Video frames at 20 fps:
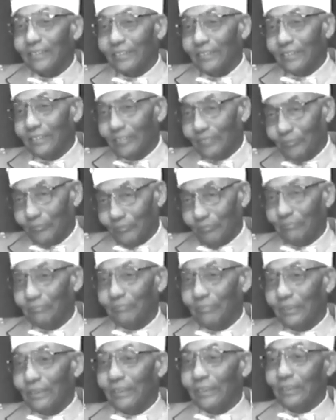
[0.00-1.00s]
Yes,
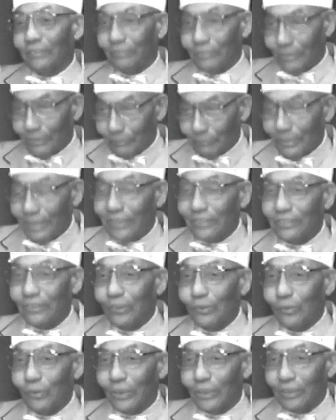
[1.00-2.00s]
sir. He was the
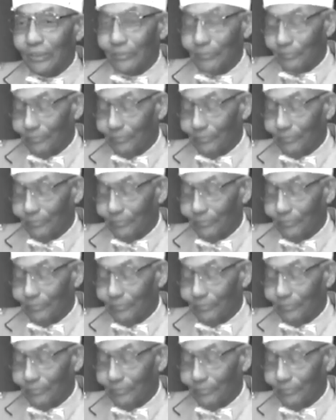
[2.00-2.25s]
best knower. Yes,